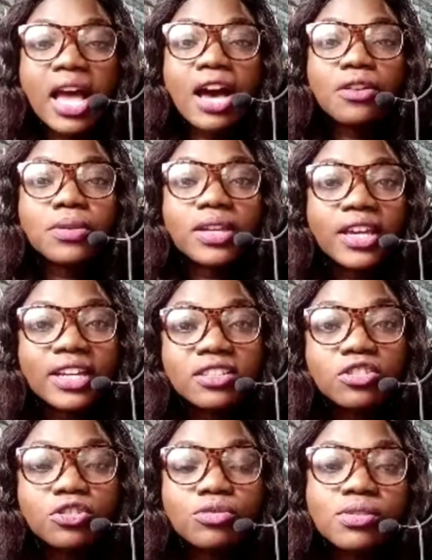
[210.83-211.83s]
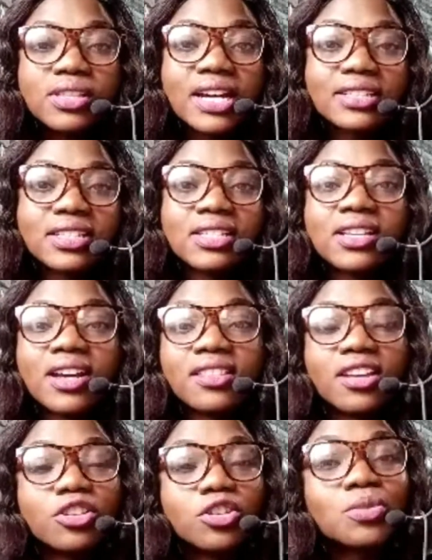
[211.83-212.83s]
how you can use that data
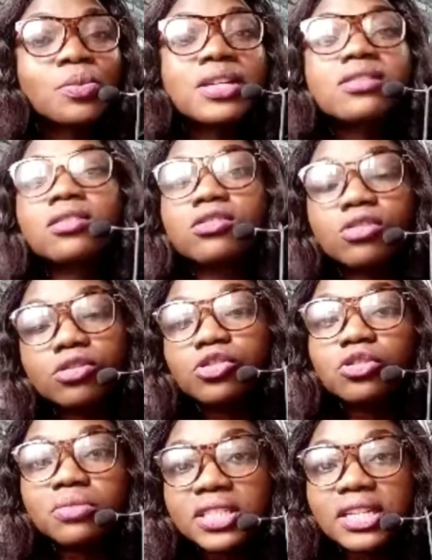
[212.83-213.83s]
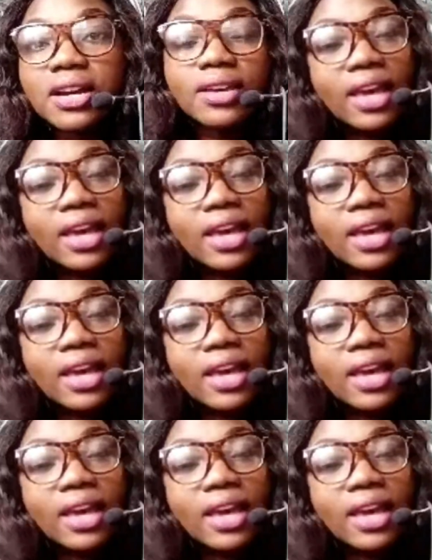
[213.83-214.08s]
that you waste on social media.